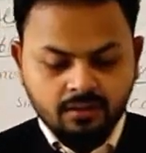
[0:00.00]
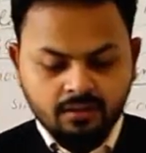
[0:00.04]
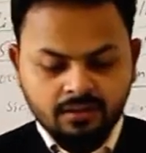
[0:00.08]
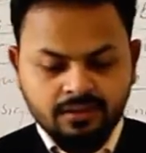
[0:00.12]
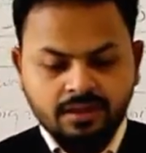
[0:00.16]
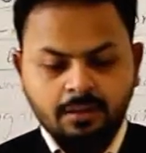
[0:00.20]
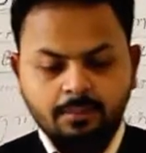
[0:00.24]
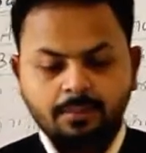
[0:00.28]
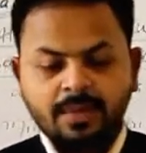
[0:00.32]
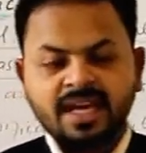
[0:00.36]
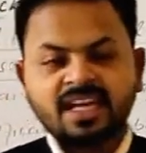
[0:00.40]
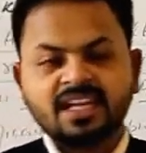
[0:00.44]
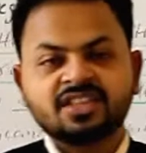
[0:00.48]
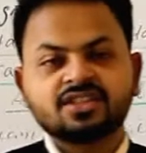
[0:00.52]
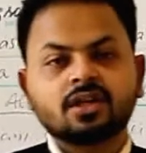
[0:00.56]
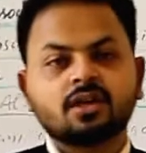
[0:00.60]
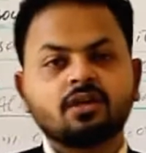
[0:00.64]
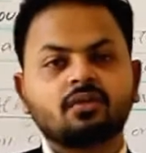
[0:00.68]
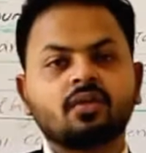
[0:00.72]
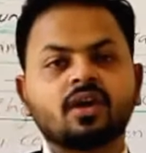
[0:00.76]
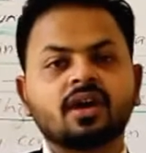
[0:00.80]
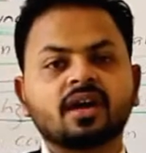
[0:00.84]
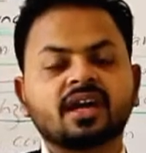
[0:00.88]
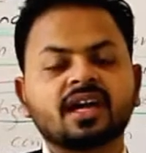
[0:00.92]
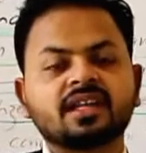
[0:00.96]
The major
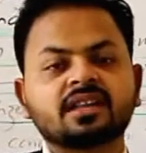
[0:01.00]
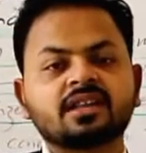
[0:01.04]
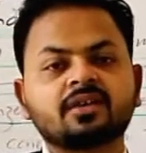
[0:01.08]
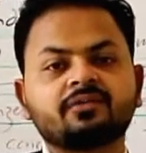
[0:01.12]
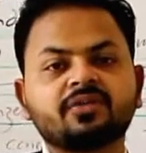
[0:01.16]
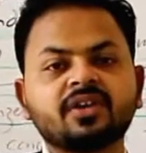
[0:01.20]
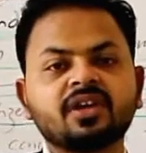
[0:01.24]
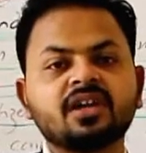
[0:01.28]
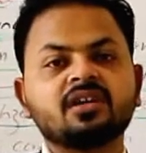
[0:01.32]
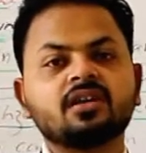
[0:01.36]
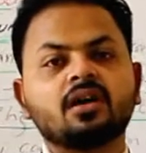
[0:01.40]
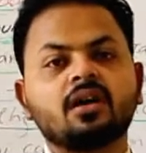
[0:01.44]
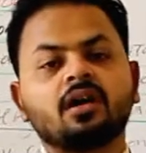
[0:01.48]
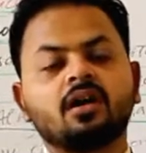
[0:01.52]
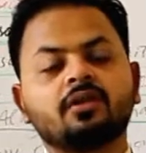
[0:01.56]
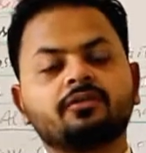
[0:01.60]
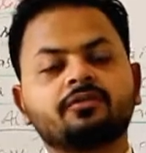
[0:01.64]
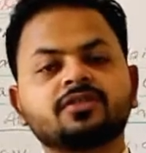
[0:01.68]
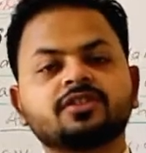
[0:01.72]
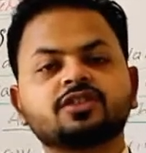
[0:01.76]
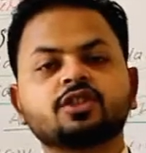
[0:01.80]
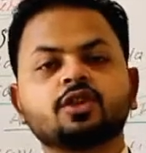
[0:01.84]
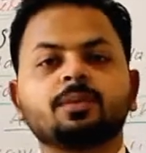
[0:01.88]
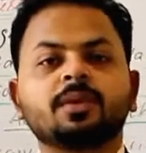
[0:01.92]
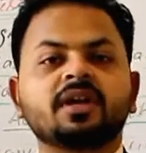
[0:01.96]
work in the field
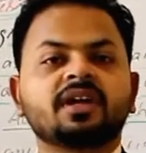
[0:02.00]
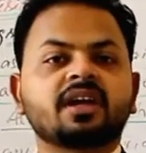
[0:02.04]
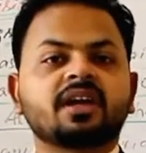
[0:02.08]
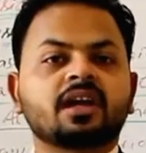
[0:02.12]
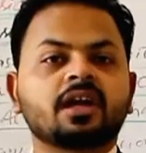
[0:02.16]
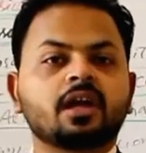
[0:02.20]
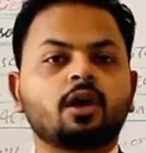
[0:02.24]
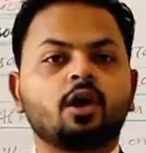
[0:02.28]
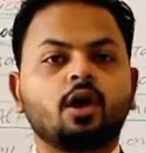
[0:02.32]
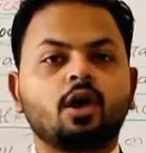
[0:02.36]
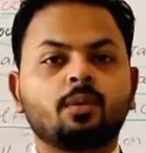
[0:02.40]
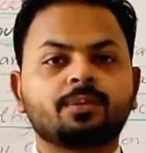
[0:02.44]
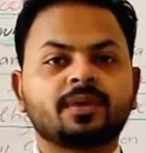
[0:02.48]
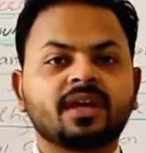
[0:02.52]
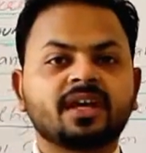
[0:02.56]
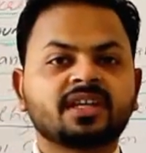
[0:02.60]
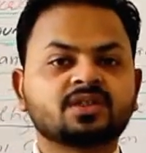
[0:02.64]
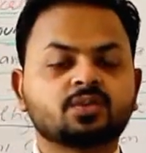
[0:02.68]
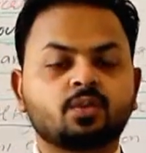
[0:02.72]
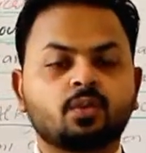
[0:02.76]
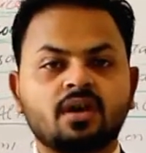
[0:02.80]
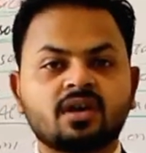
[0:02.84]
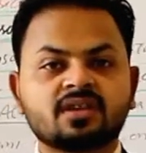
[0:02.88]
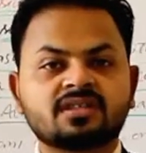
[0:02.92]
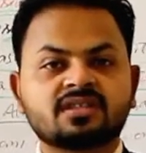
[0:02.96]
of geometrical
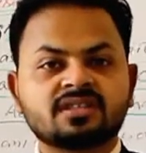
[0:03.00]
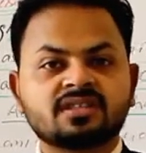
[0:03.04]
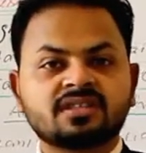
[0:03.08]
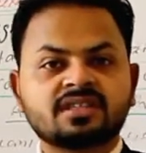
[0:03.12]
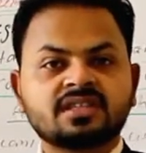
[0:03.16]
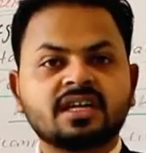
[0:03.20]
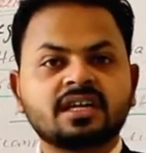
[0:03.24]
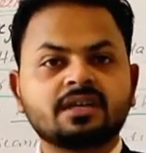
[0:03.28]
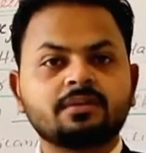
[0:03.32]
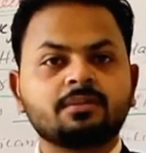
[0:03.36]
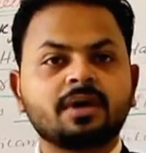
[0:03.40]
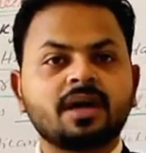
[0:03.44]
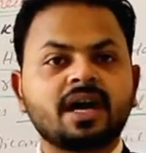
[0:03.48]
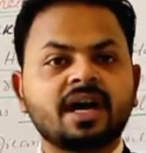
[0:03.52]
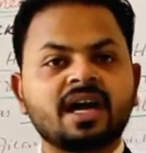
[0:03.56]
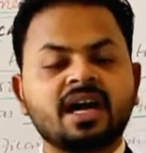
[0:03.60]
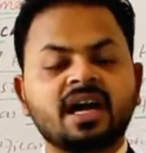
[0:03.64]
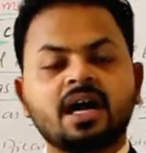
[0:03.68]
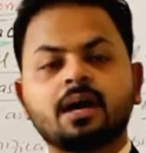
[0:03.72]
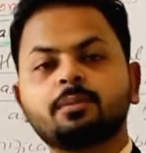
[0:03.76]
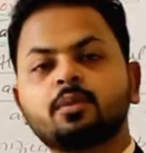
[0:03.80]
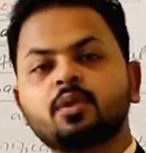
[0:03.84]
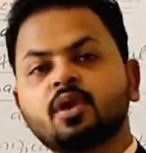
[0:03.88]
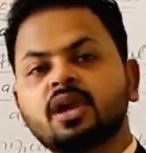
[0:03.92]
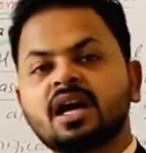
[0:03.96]
optics was done by
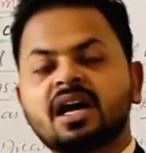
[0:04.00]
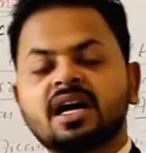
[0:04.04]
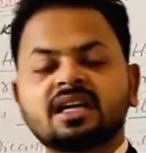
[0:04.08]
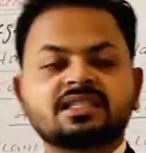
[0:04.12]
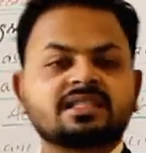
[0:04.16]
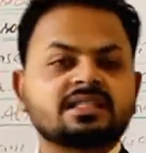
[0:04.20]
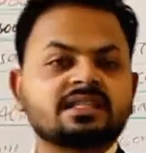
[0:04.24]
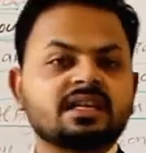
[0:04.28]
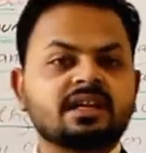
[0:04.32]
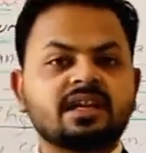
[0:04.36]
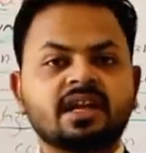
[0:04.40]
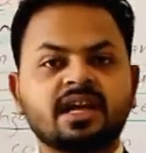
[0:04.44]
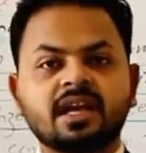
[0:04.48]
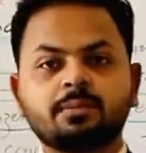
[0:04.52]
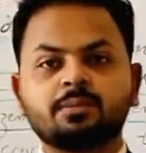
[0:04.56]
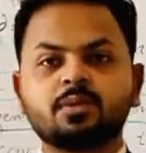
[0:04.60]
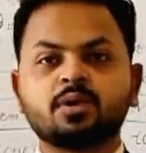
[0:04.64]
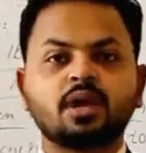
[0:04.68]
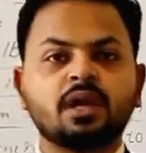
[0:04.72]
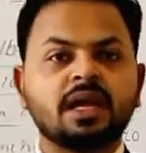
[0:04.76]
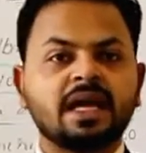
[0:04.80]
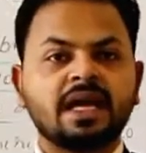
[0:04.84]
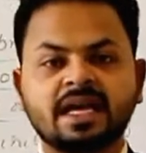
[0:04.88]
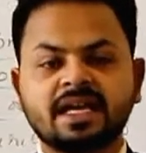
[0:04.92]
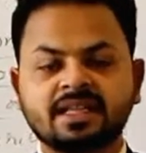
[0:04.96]
Abul Hasan ibn
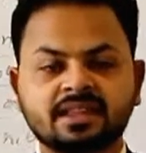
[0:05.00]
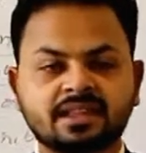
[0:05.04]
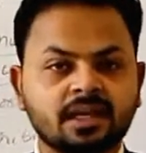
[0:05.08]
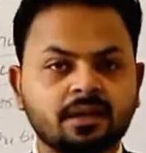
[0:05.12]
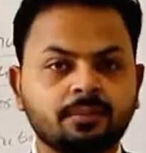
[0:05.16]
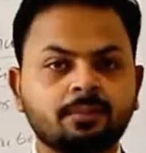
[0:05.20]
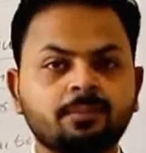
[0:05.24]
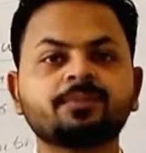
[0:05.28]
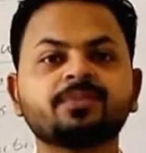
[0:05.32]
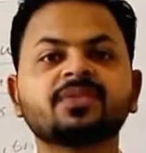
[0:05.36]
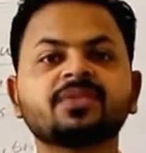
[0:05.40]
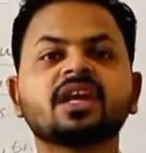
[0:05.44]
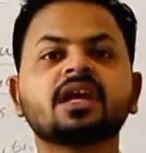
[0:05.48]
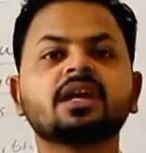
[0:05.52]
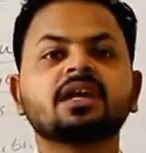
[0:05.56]
al-Haytham.